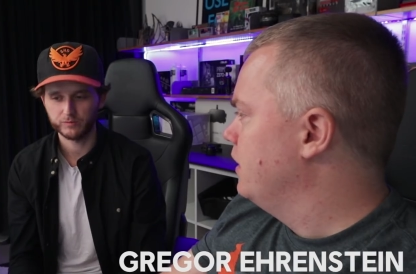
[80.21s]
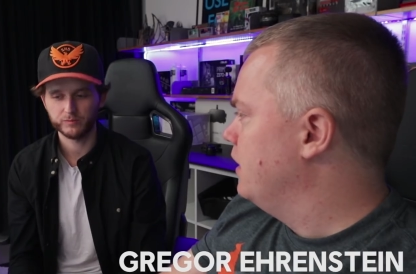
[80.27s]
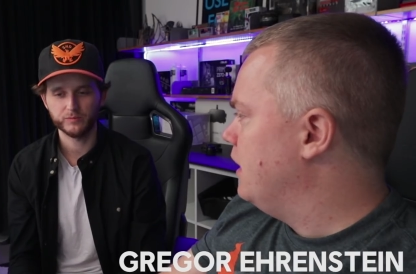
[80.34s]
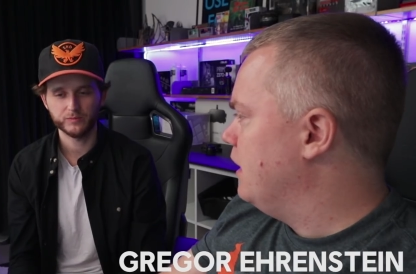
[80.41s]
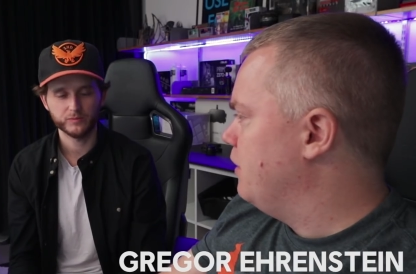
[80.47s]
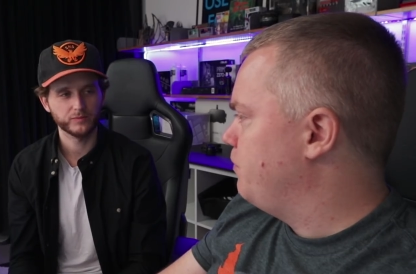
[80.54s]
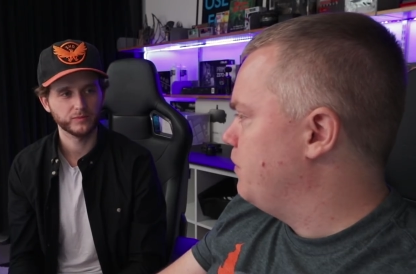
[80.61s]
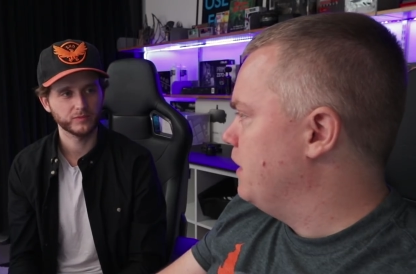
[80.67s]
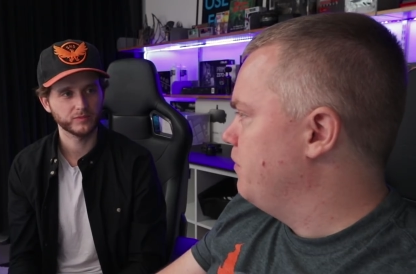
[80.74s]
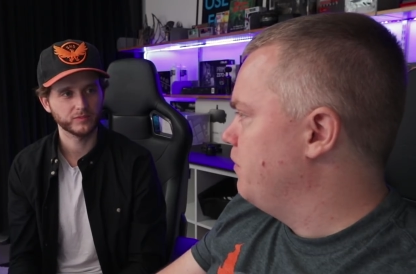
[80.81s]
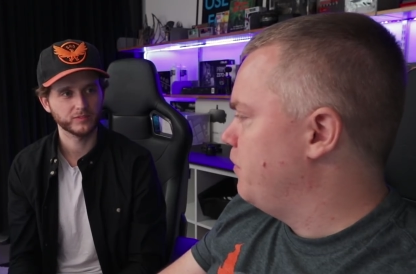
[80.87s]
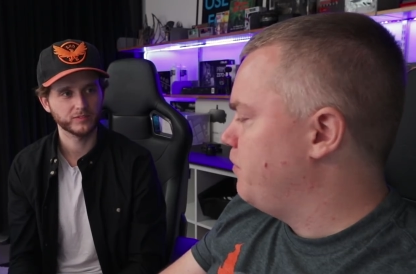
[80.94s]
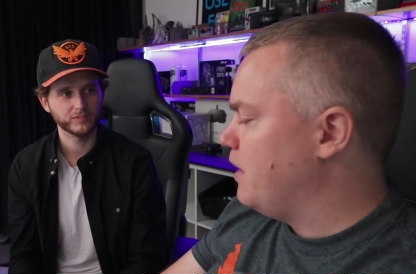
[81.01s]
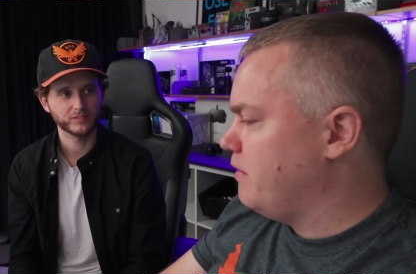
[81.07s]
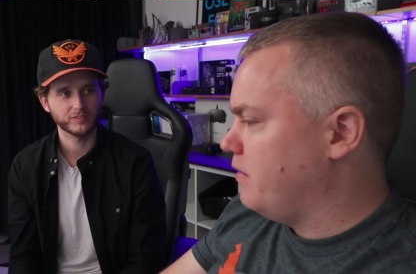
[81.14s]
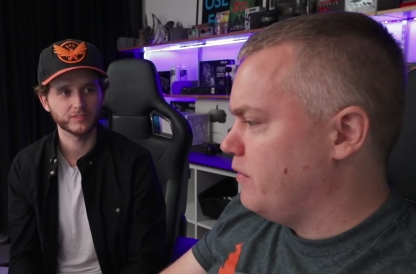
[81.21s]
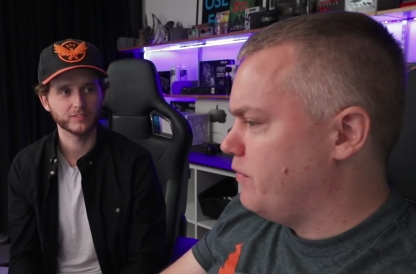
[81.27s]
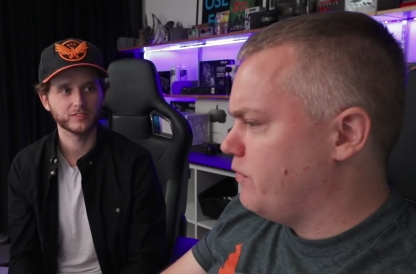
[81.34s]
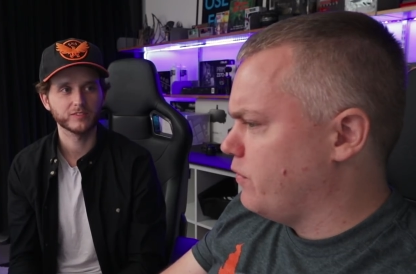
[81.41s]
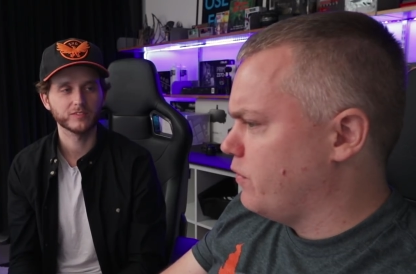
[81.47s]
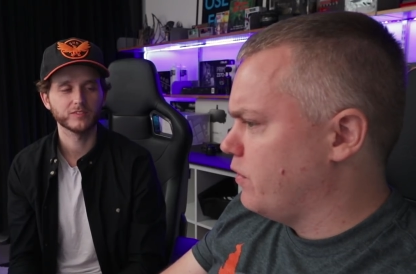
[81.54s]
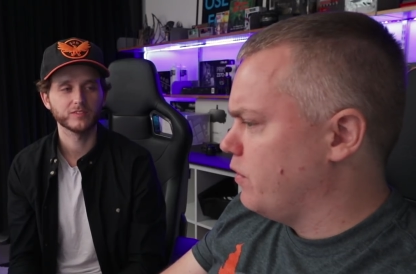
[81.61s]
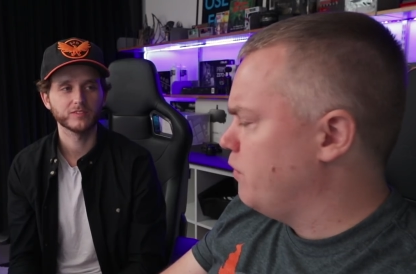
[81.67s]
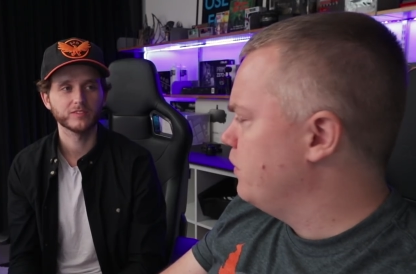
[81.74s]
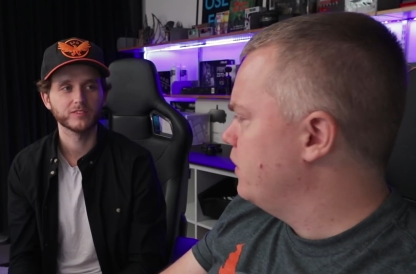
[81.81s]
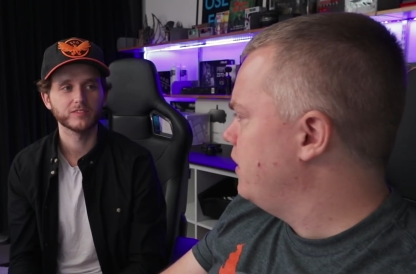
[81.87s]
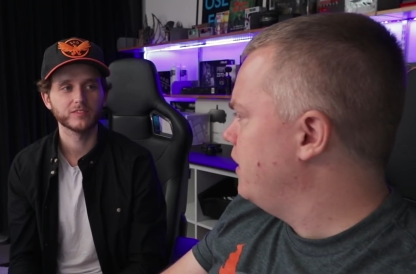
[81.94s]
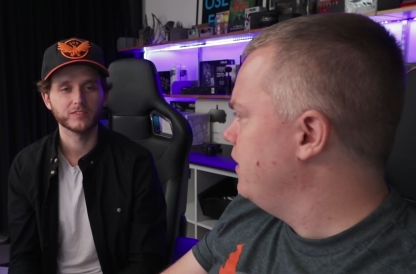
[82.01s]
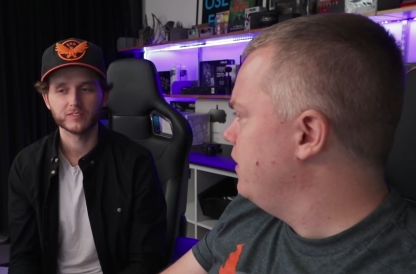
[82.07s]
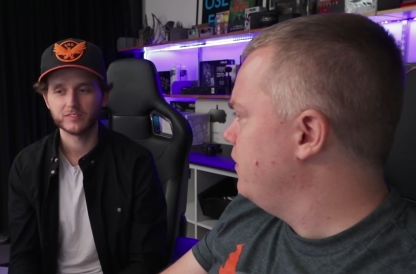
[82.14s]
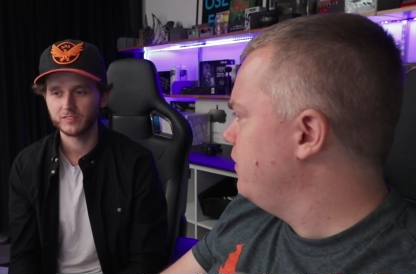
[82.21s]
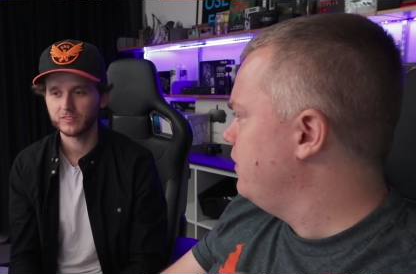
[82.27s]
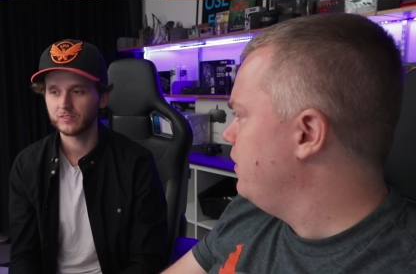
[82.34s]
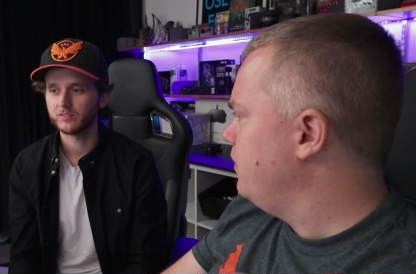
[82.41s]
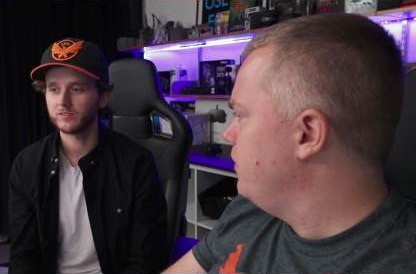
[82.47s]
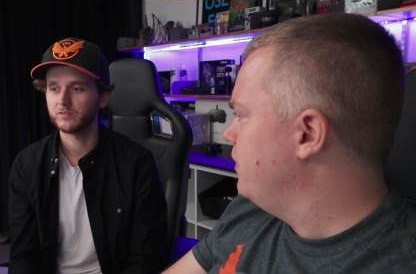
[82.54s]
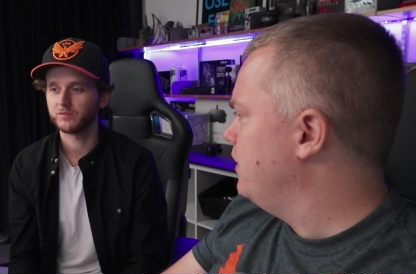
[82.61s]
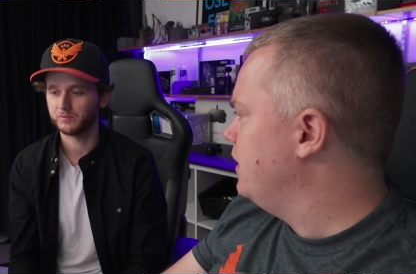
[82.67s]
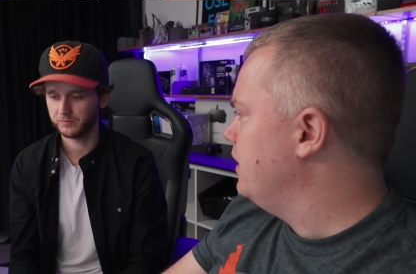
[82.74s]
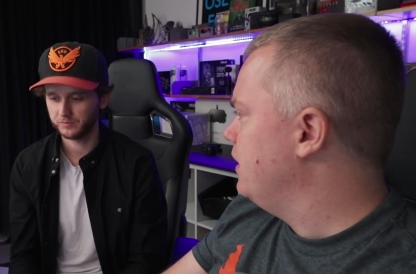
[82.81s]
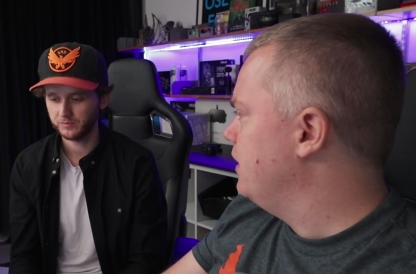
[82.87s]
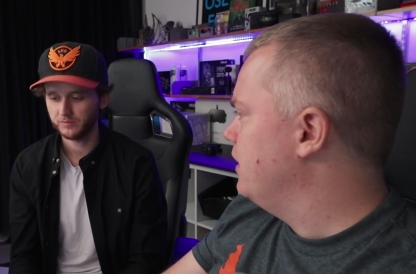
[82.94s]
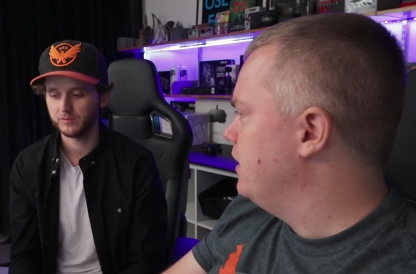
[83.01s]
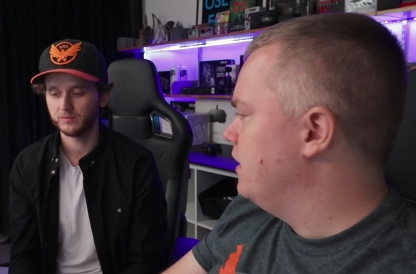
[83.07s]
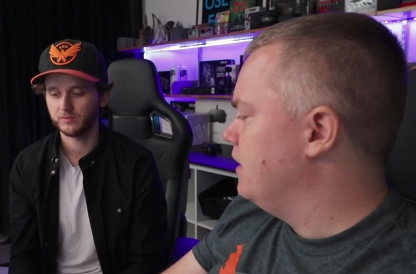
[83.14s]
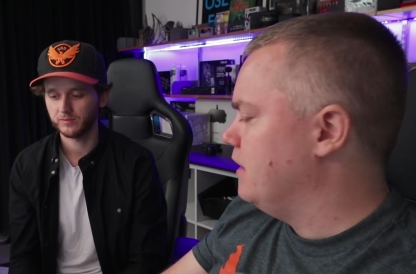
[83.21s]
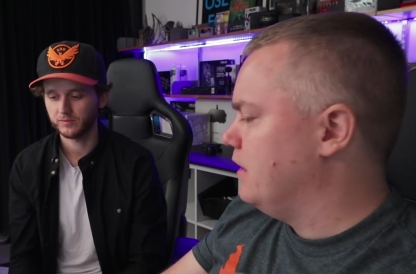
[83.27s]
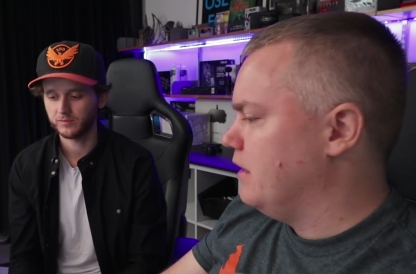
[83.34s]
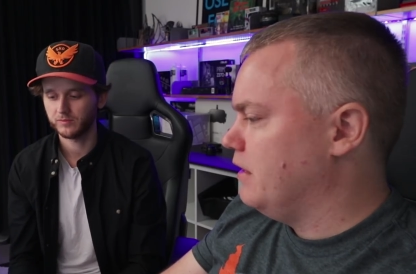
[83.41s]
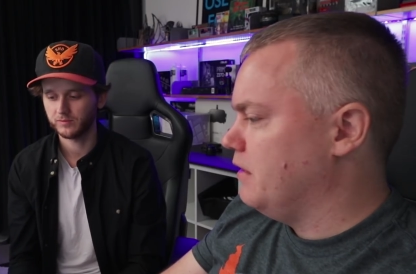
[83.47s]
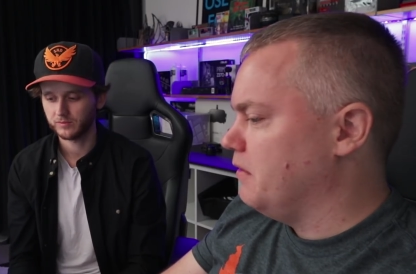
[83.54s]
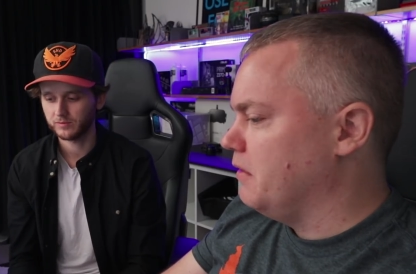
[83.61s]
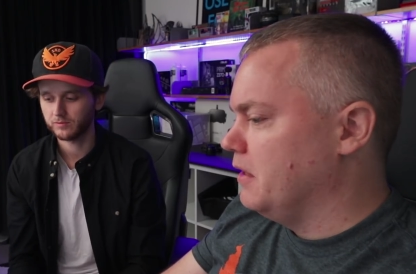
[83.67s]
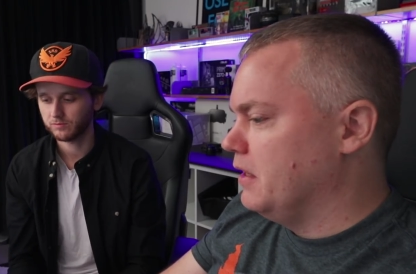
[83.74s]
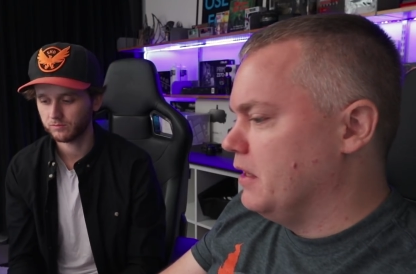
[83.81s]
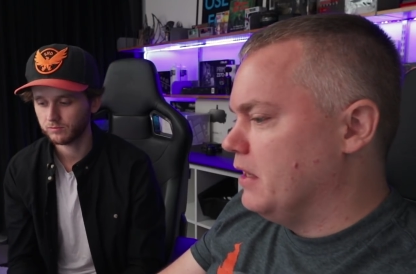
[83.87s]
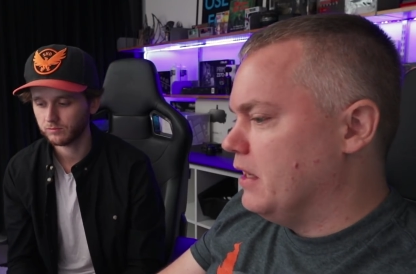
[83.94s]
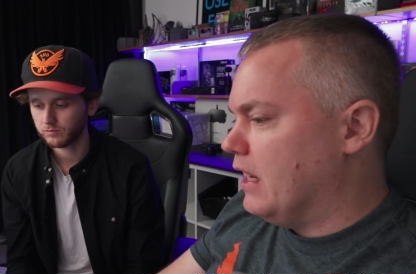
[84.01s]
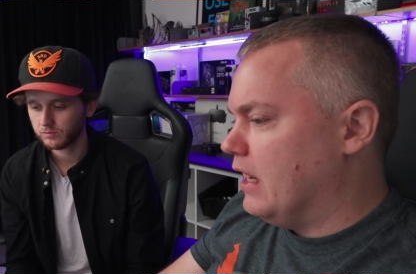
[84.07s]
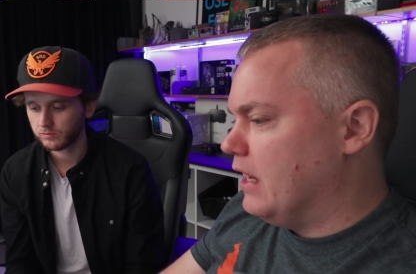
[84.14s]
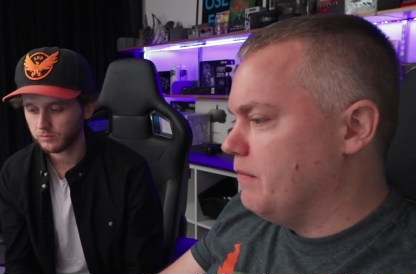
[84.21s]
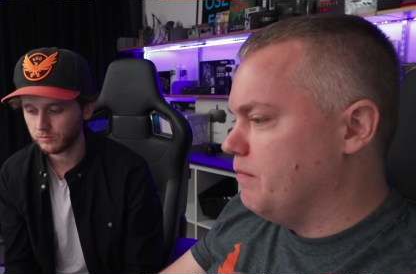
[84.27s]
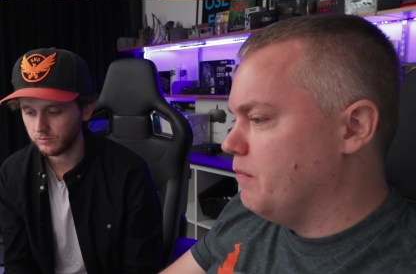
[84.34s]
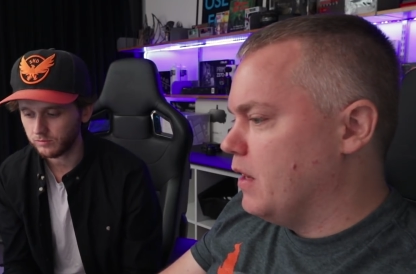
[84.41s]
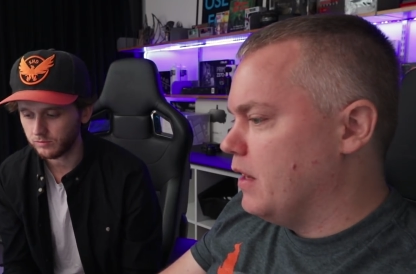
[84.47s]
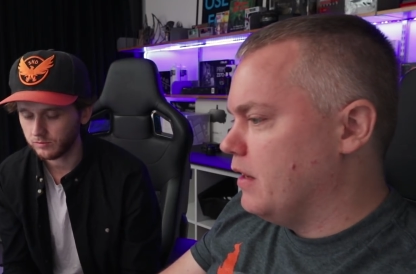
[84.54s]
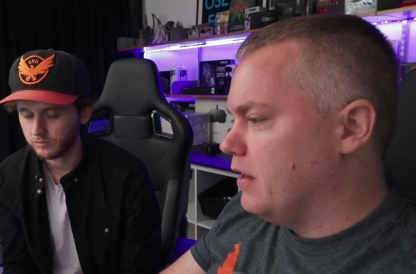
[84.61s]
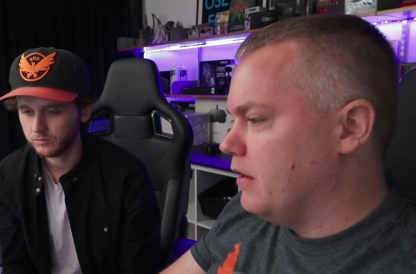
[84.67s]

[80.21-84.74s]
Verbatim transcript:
Speaker 1: Mm -hmm. I've been with Massive for over 10 years now, mm -hmm. and uh, I'm uh,